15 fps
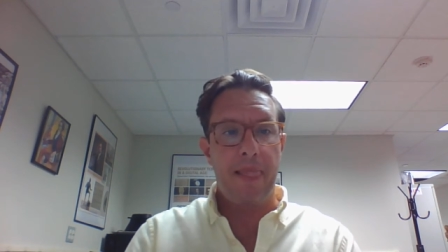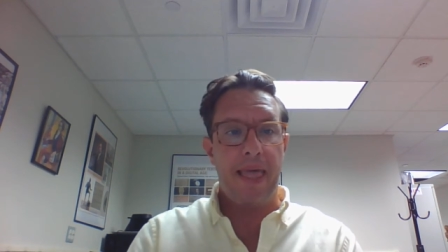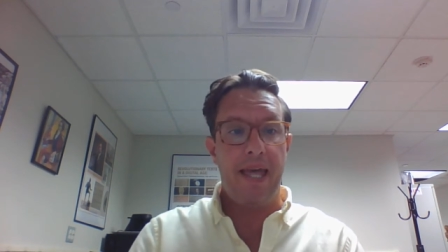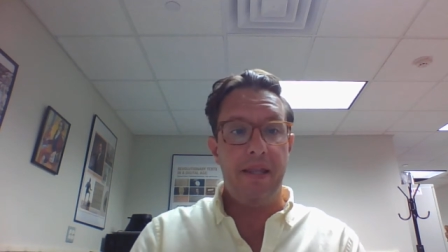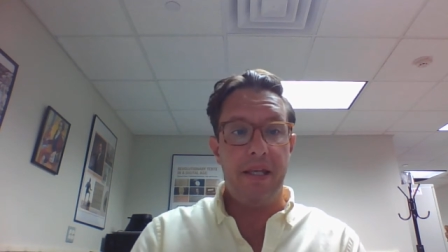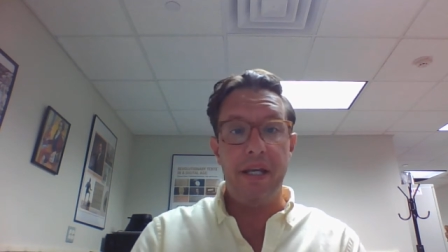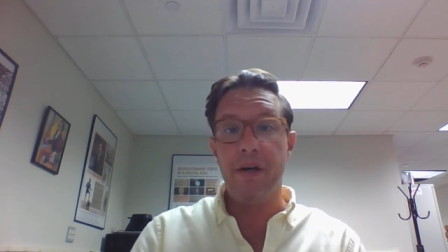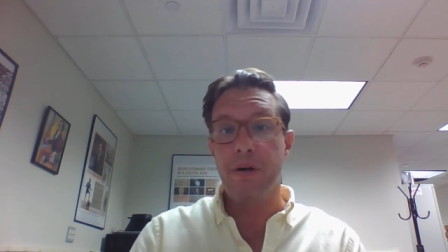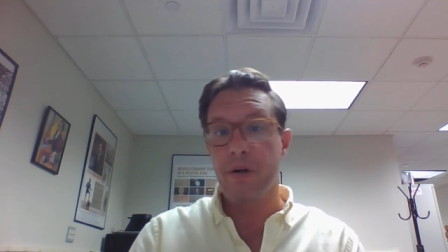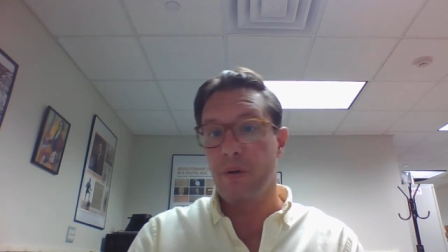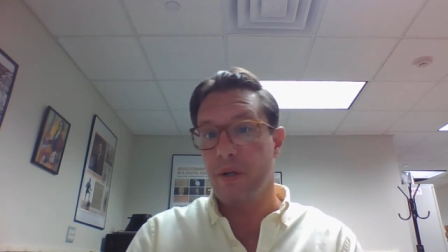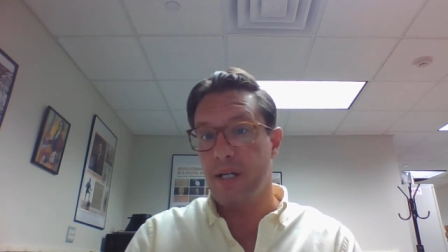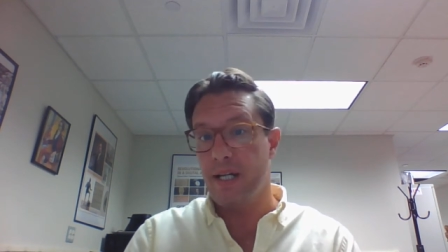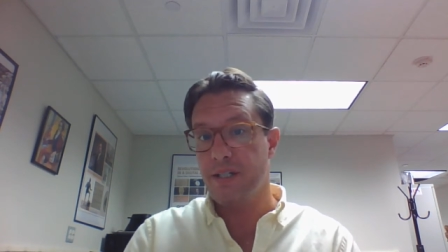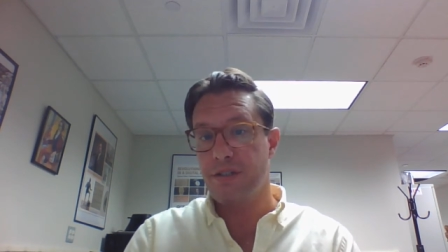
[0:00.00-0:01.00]
and the
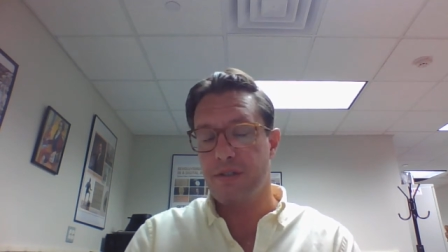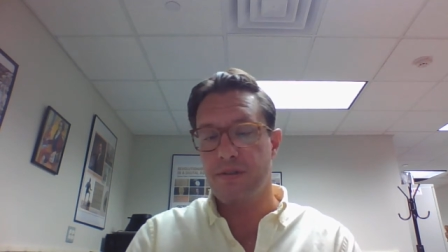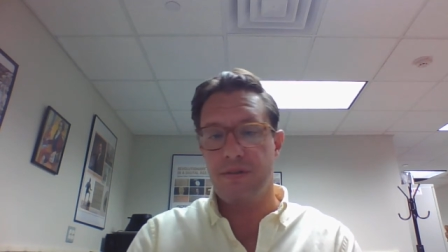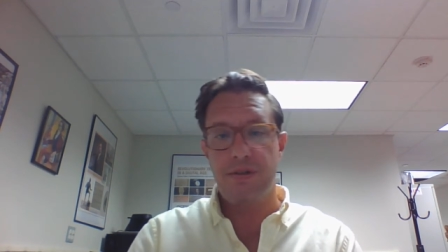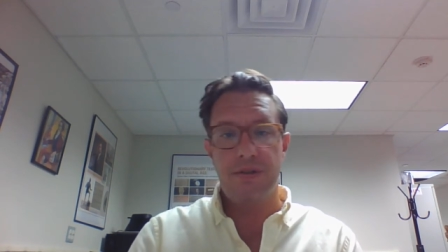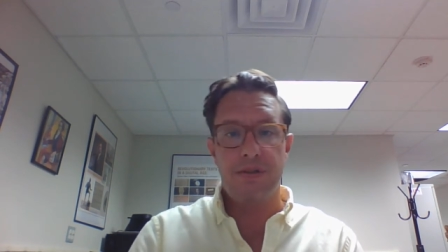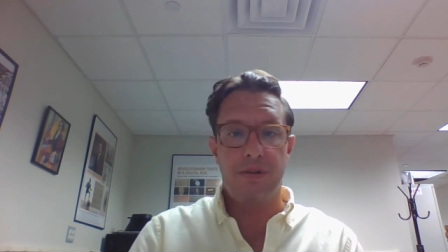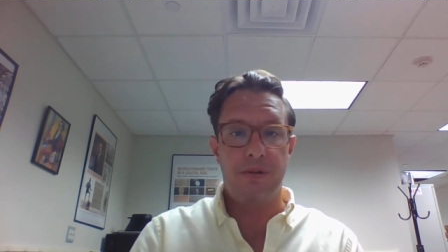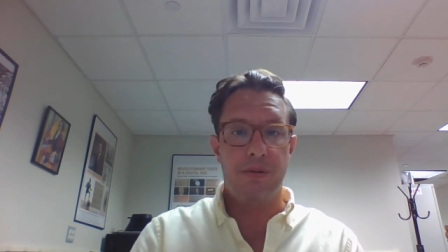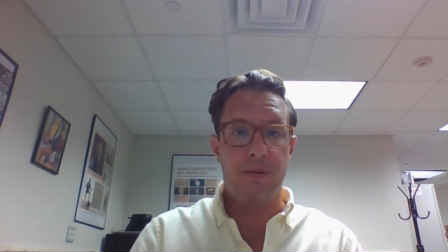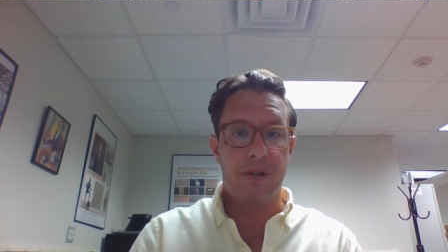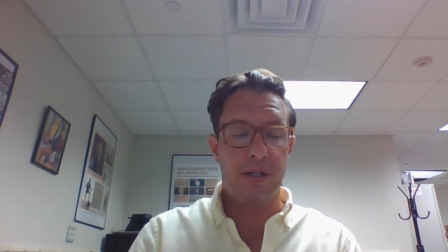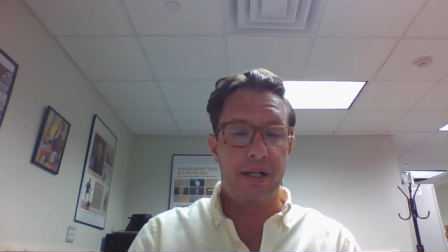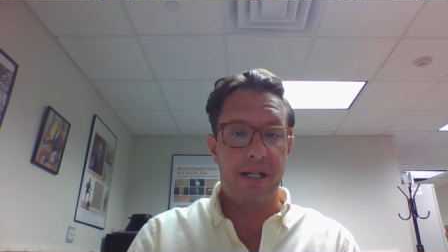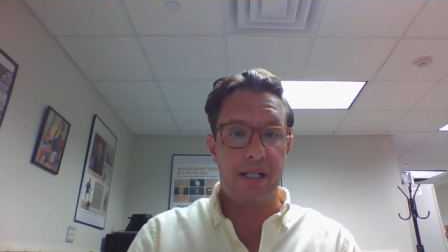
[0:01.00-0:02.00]
Iroquois nations, who
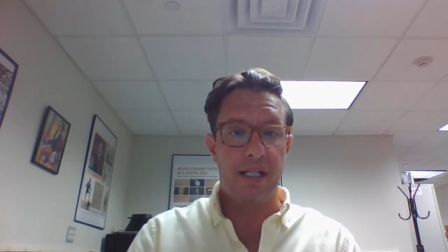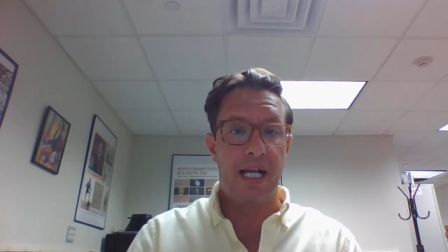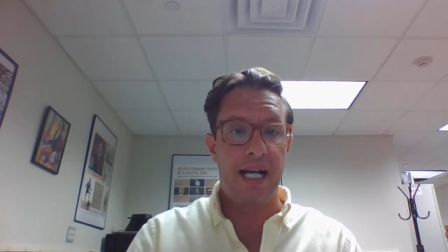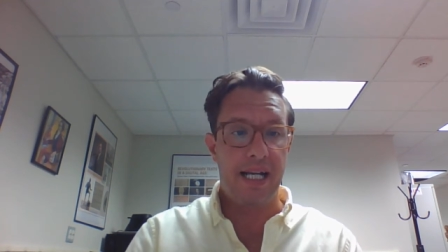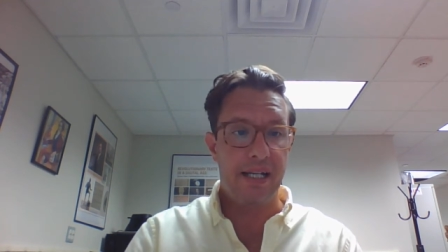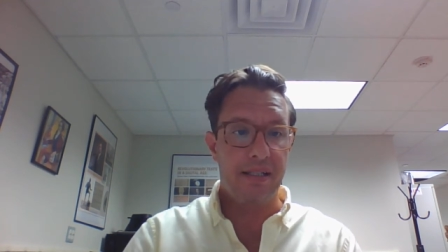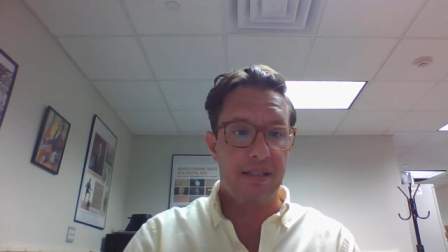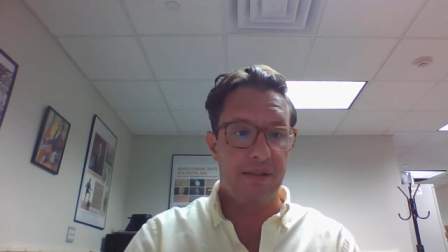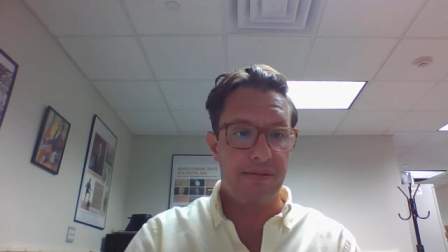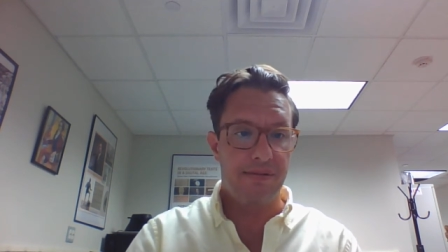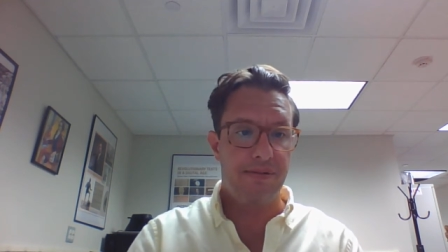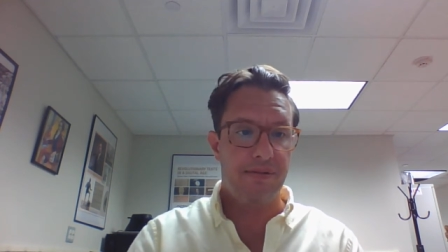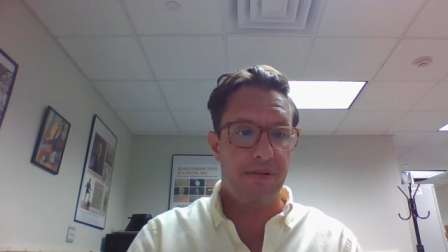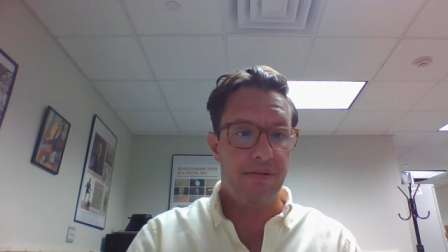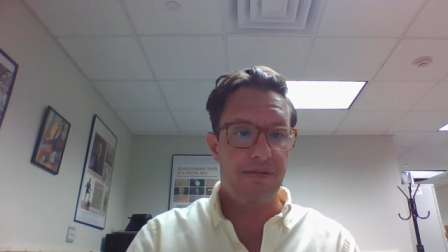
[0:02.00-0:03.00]
were an alliance
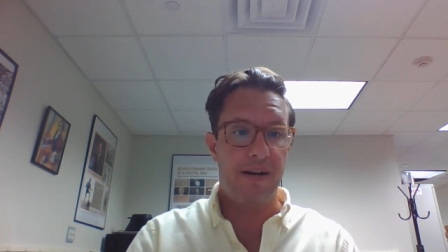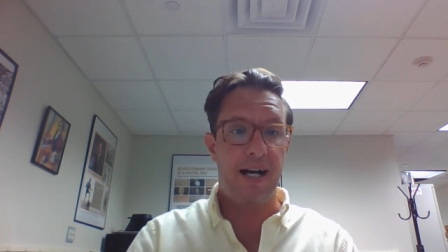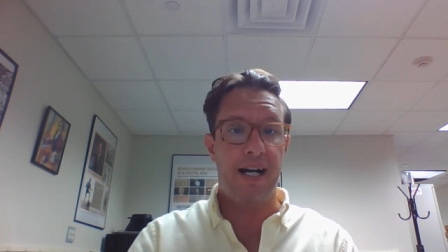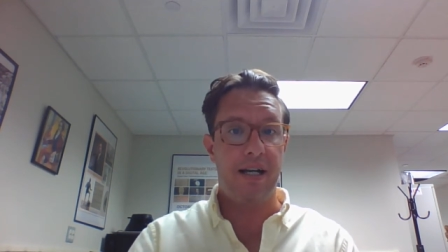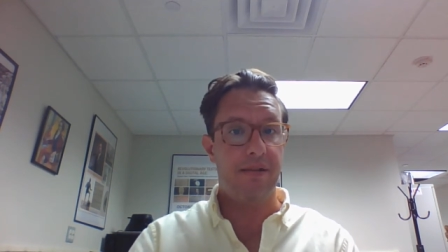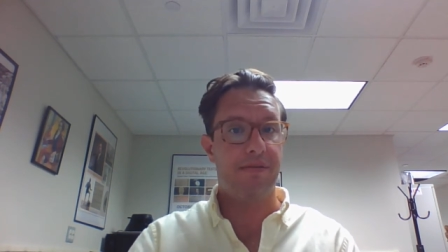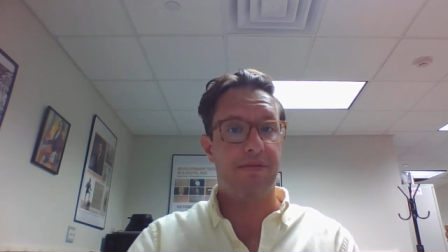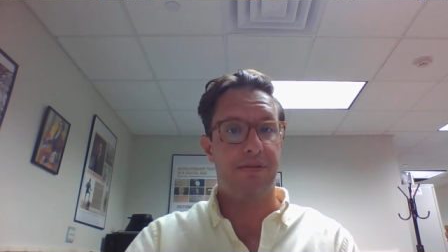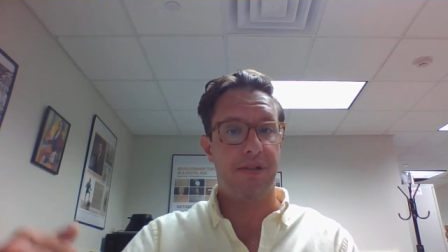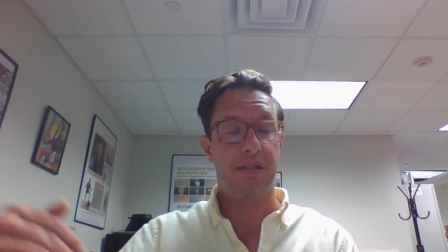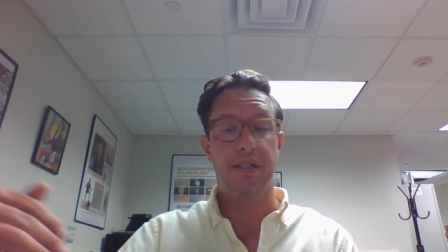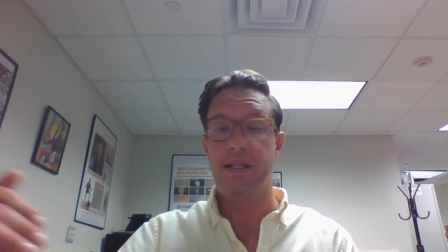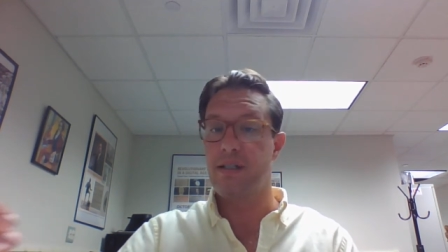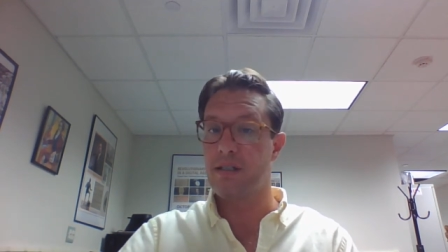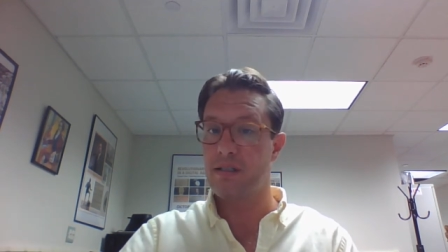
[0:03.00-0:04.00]
of 5 and
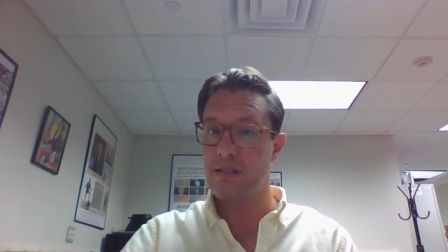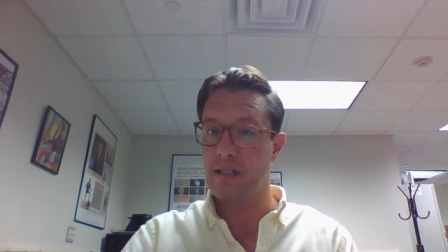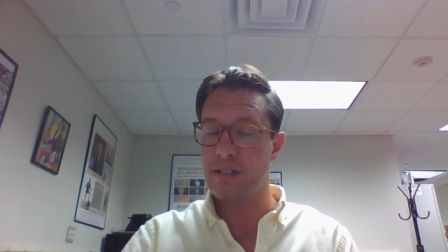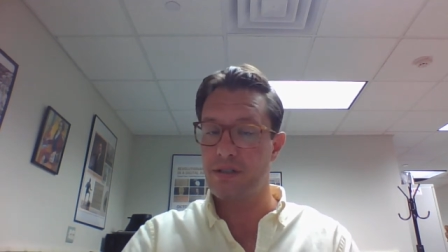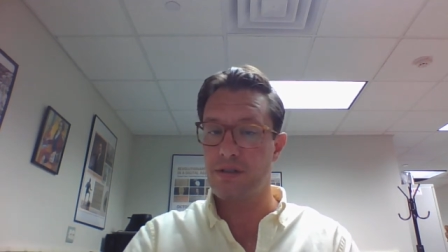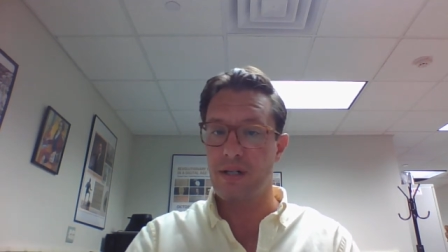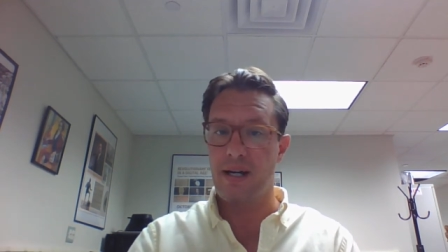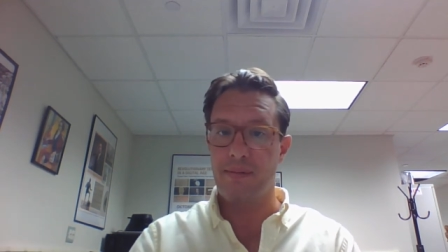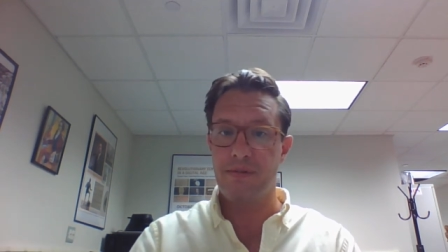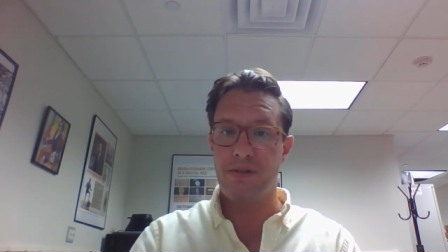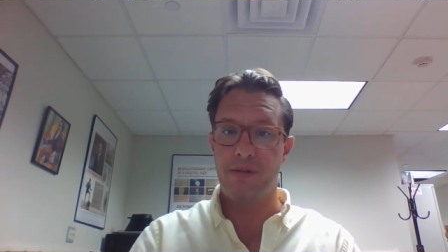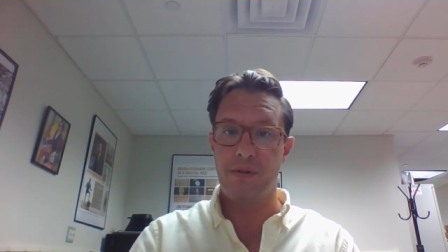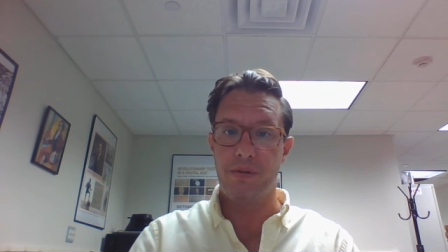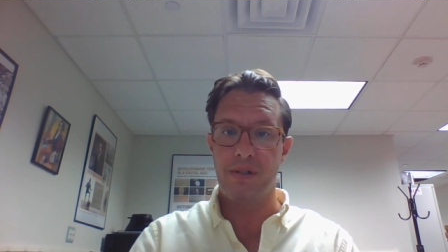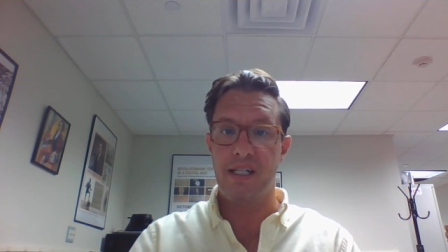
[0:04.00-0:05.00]
later 6 tribes
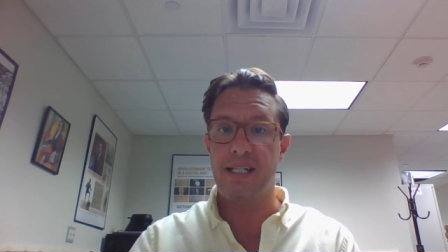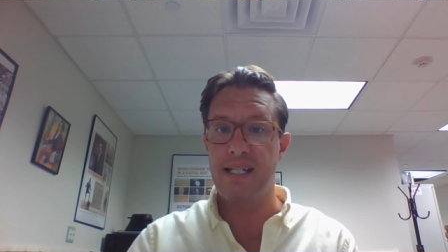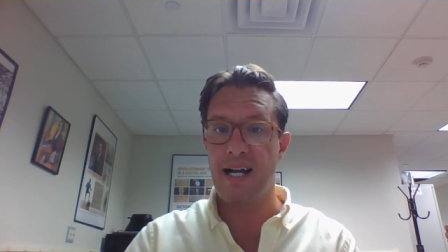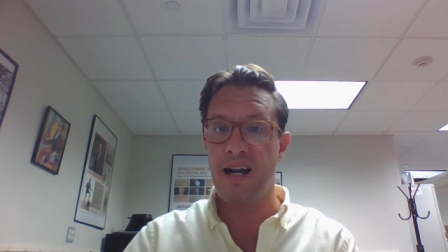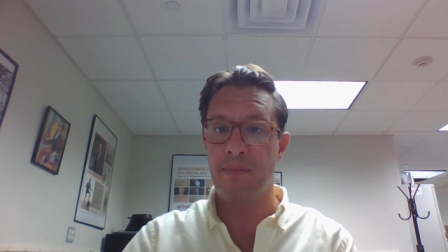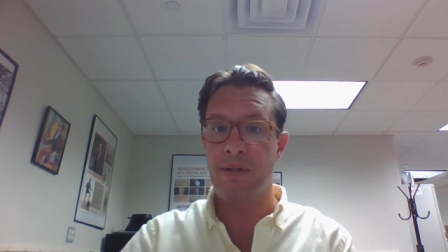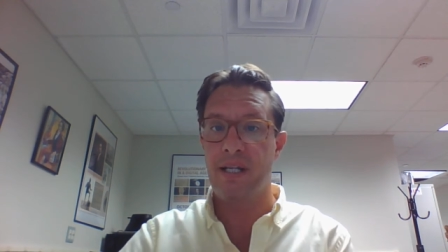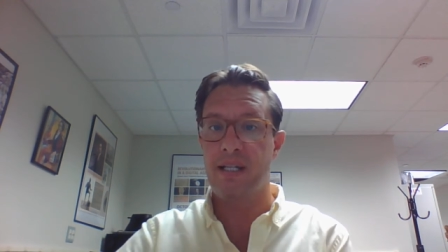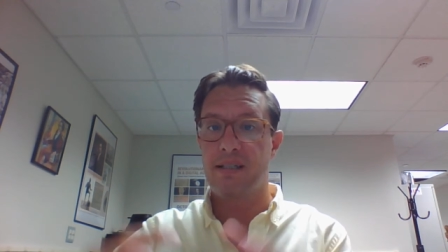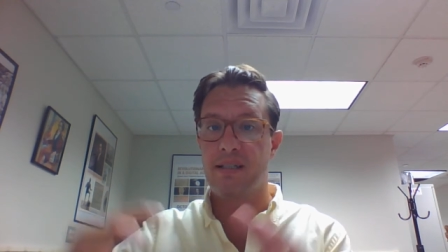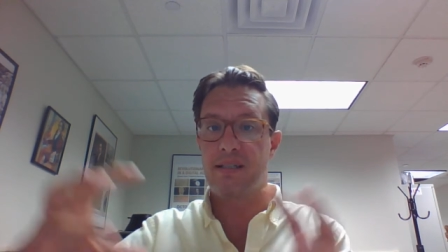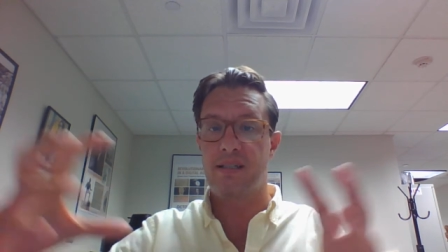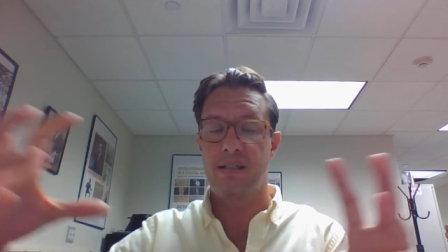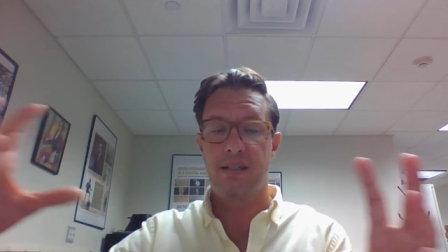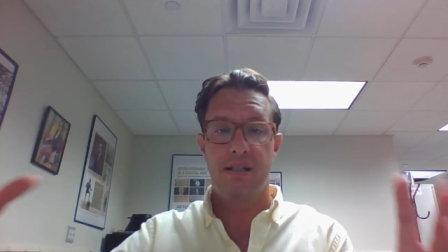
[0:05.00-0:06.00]
who were the dominant